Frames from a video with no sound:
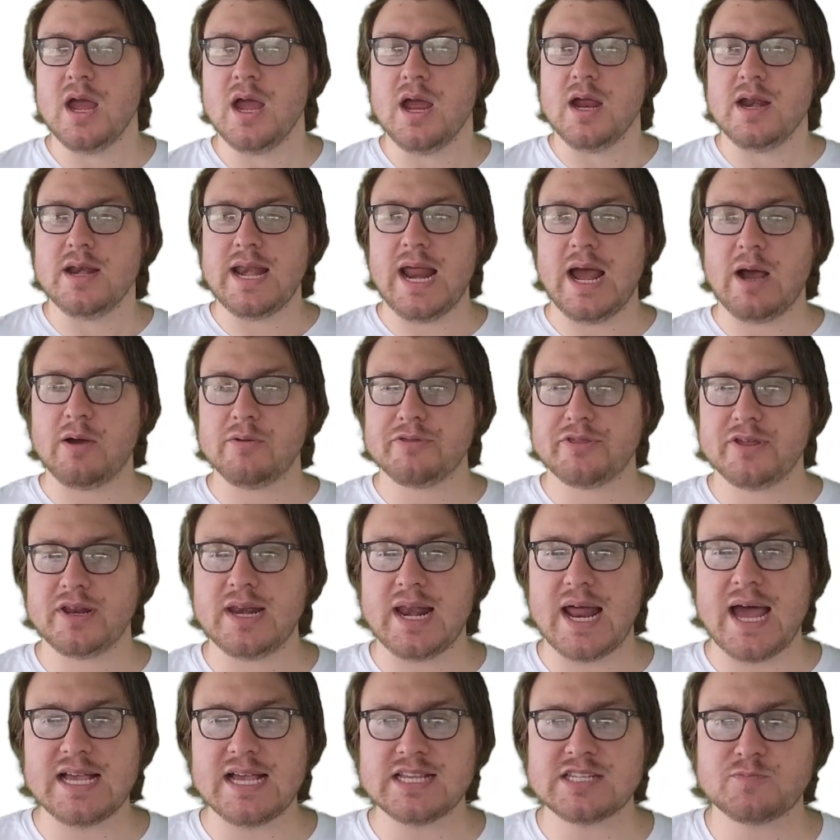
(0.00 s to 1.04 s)
Now, the
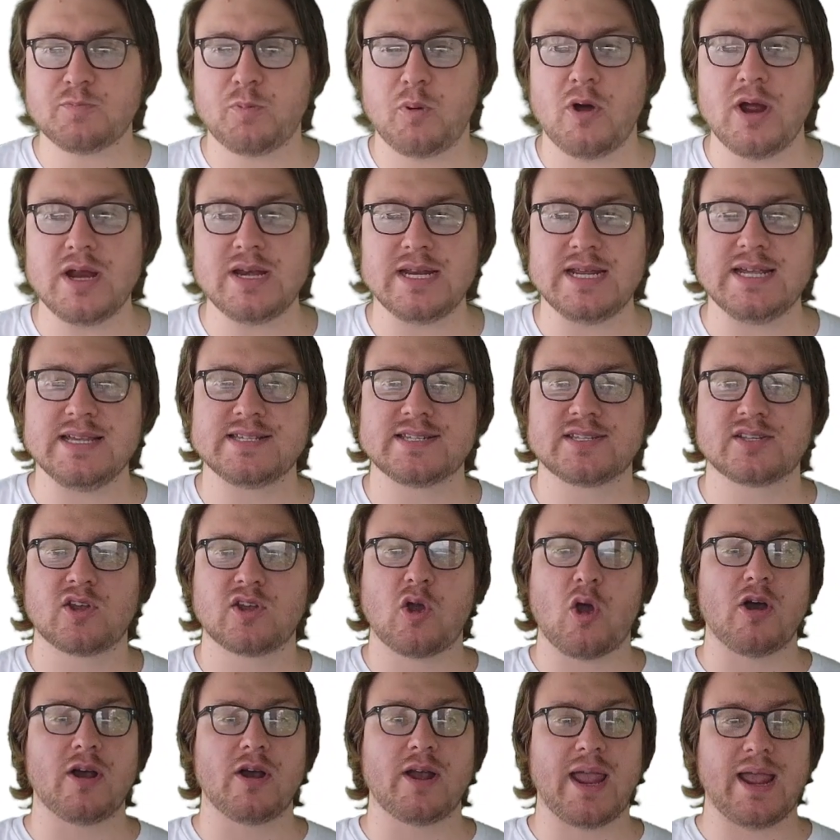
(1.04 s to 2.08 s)
last point is
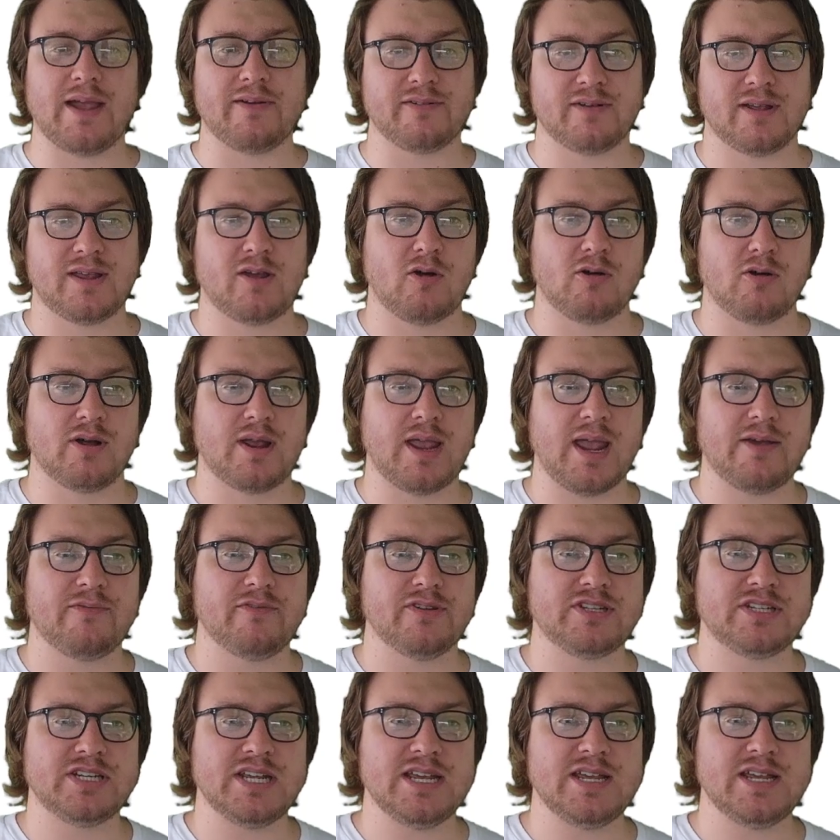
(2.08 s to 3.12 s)

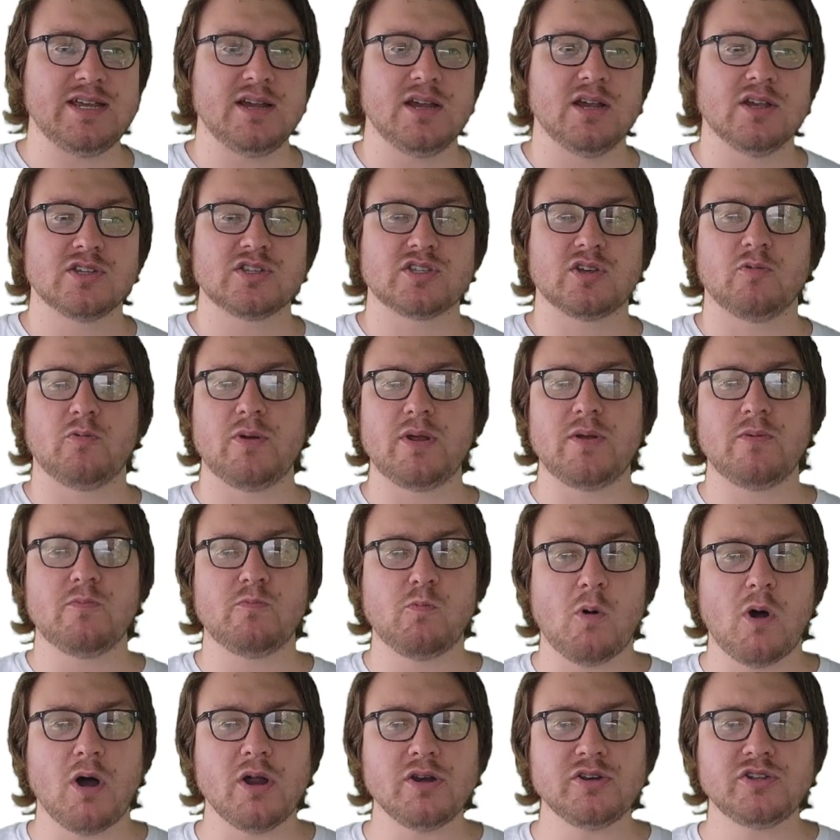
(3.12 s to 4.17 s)
concavity. So we
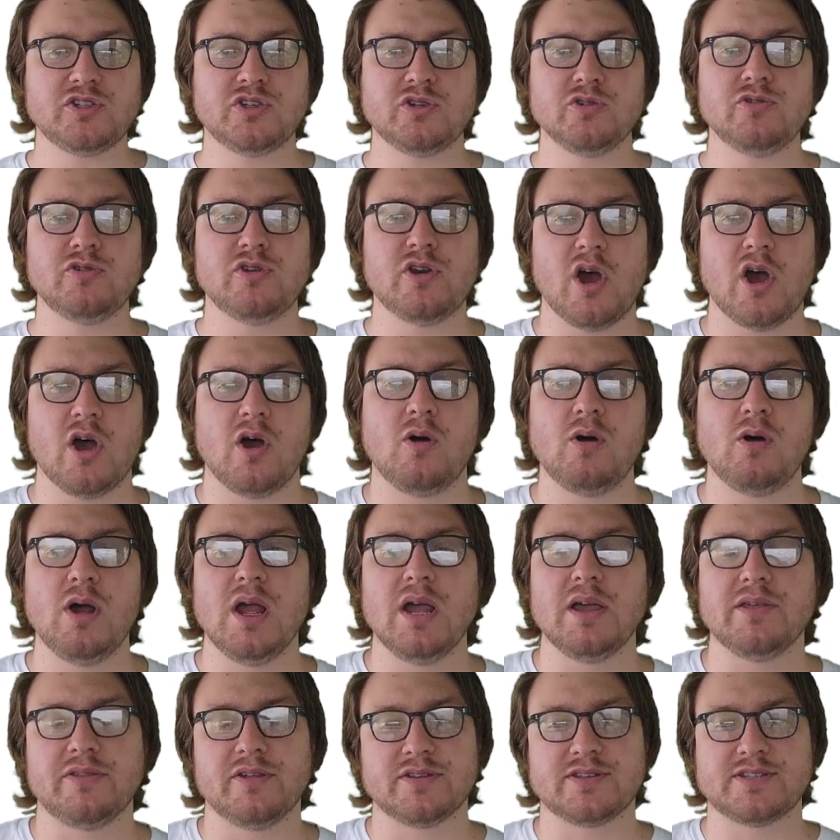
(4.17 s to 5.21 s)
want to know
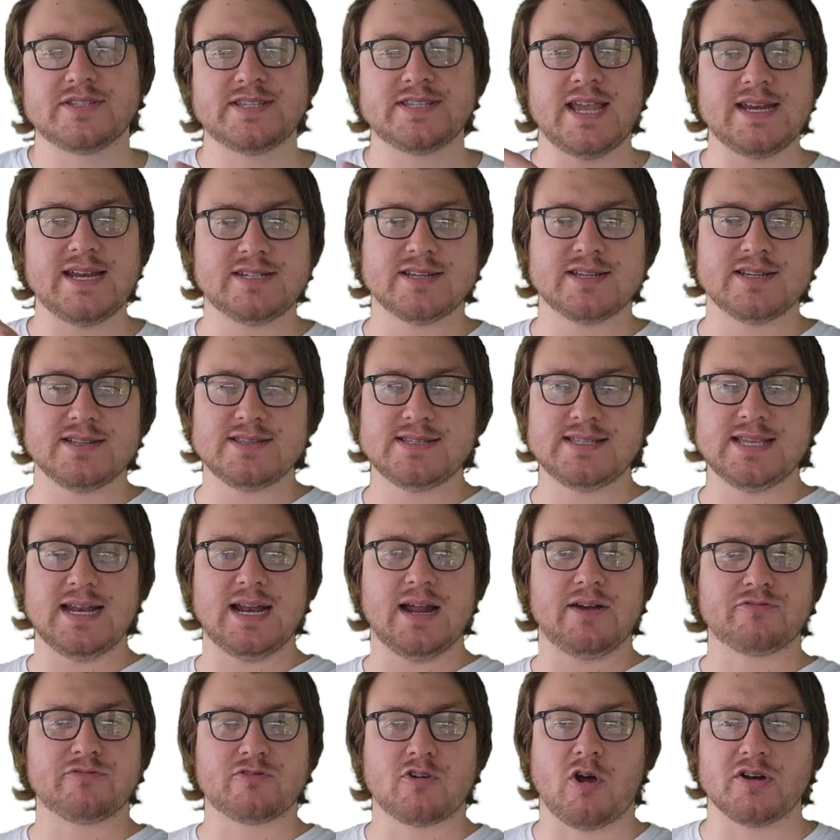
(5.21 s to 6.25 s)
the sentence that
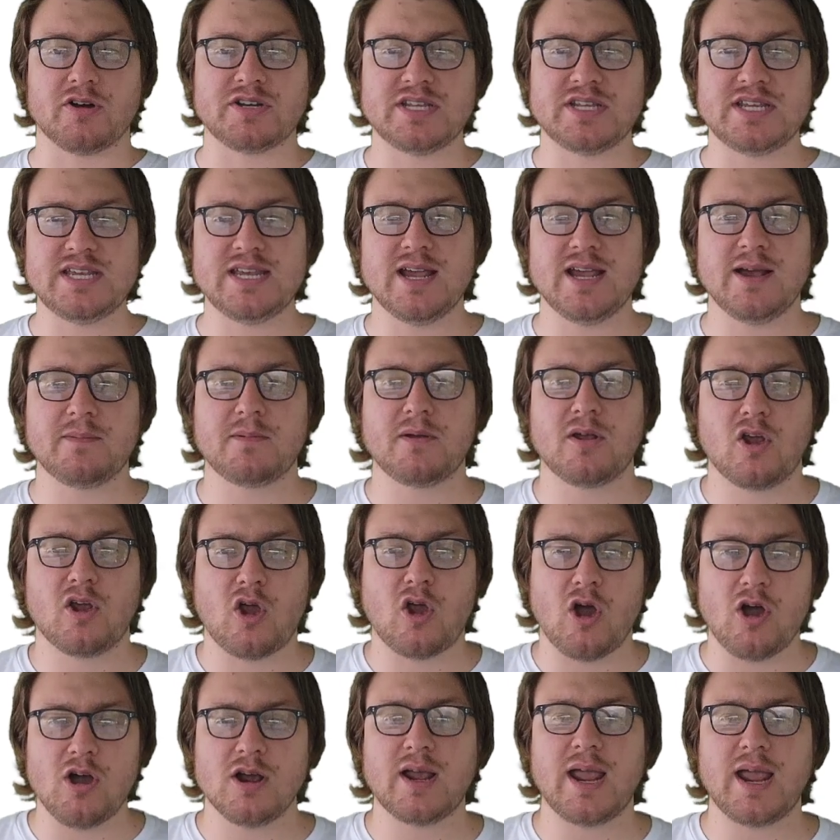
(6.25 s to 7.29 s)
I've got here.
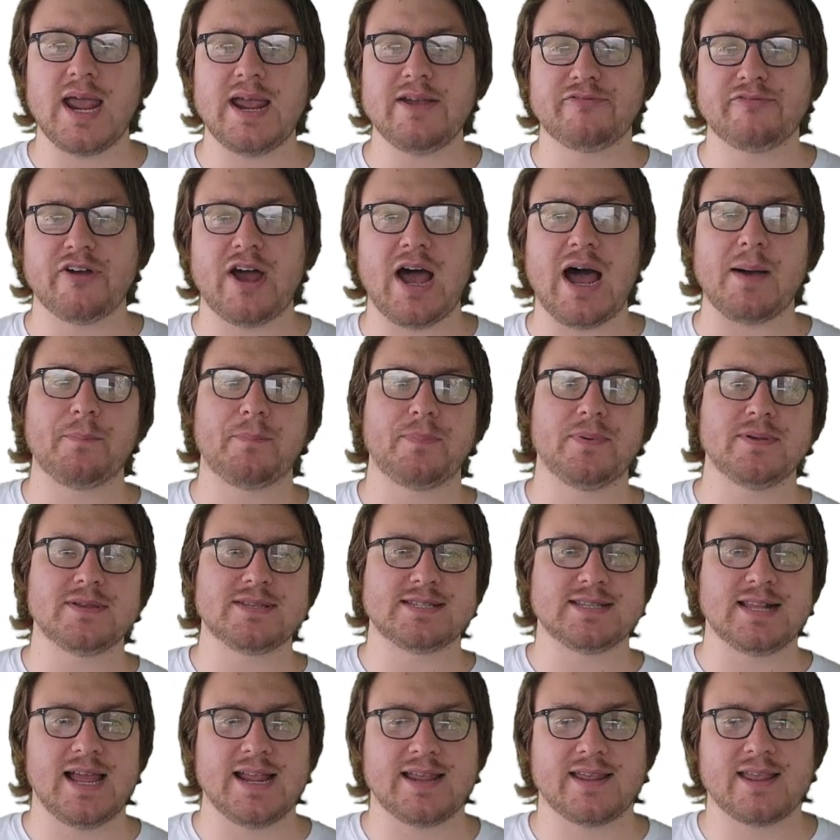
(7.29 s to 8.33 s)
Concave up is
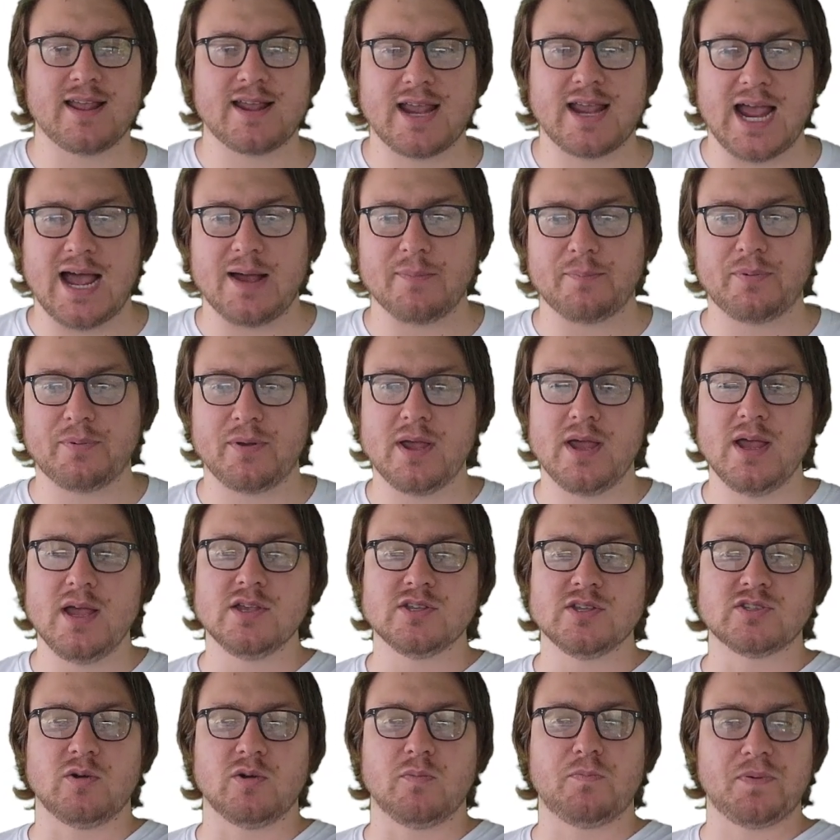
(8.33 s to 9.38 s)
like a cup.
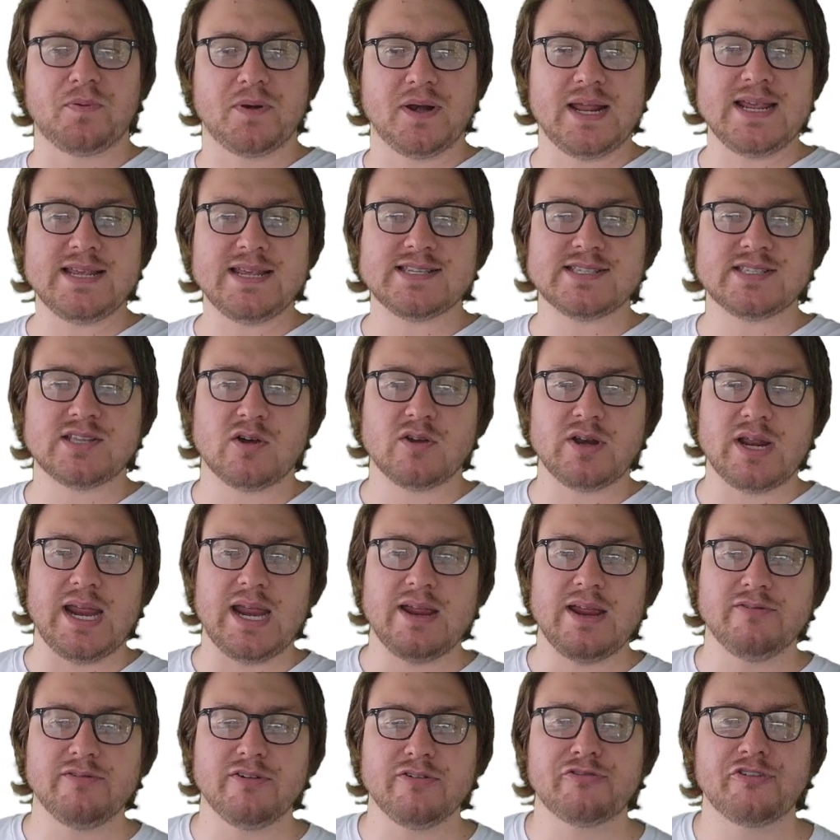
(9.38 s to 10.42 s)
So please don't
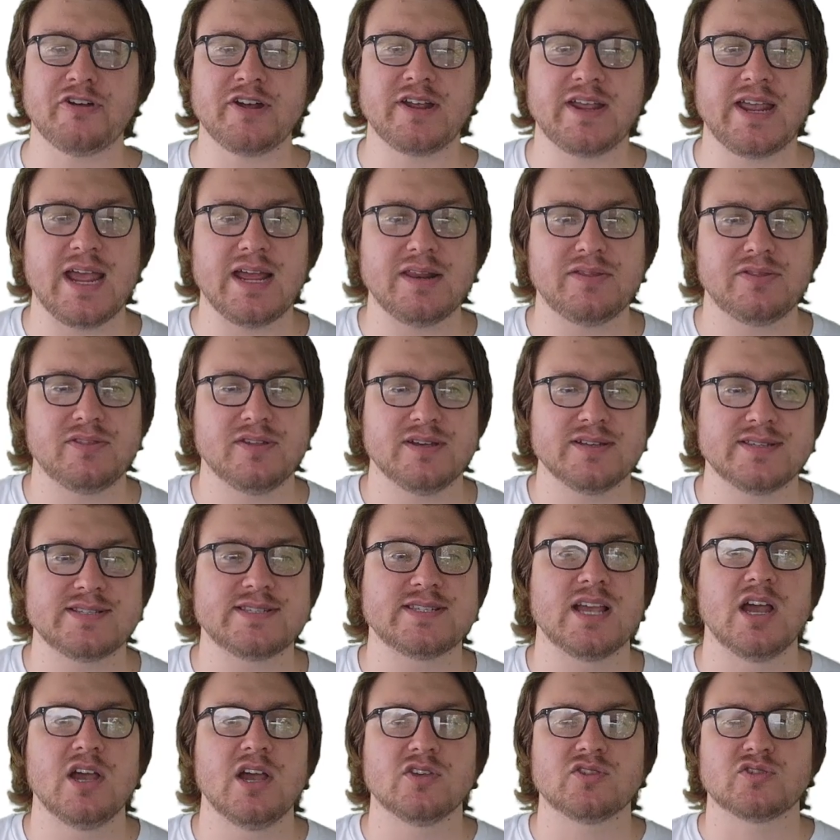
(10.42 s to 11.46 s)
ever forget this
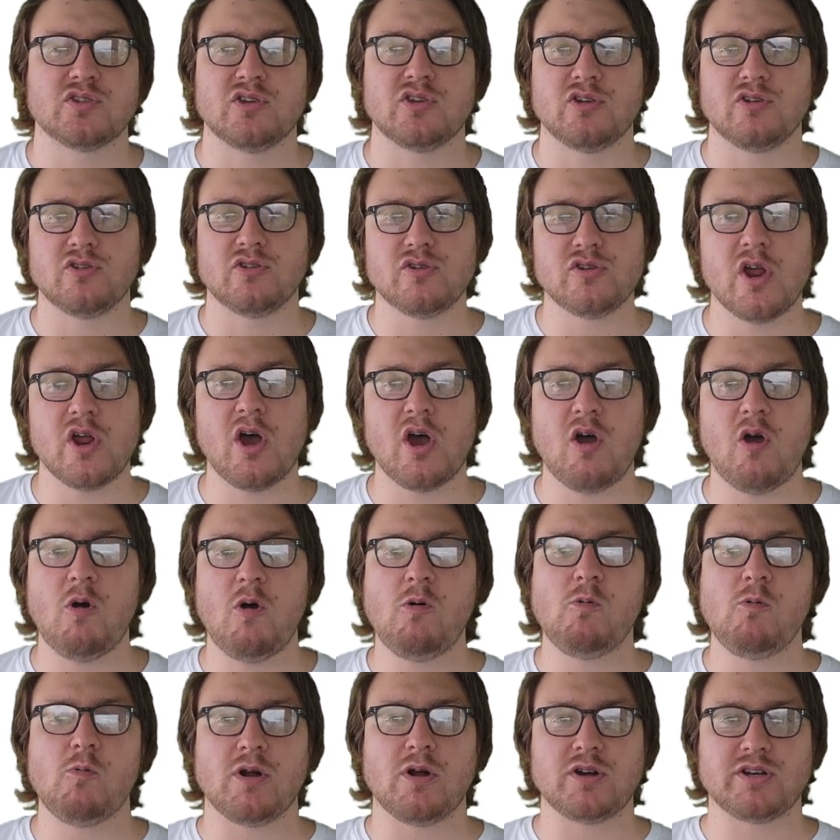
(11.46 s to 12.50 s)
so you know
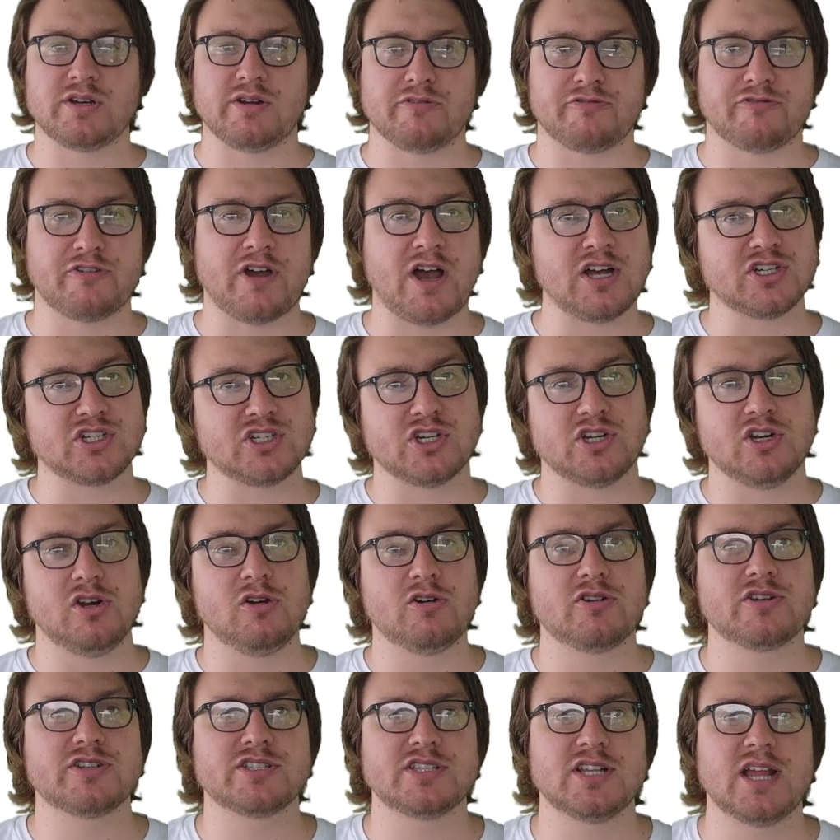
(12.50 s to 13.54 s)
what your function
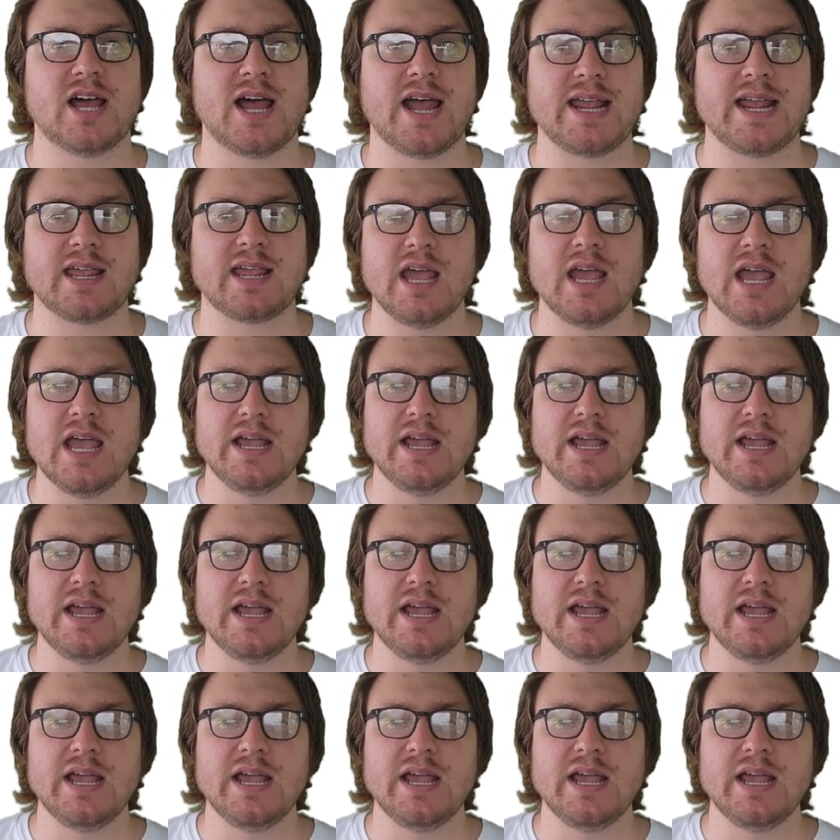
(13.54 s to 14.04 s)
looks like.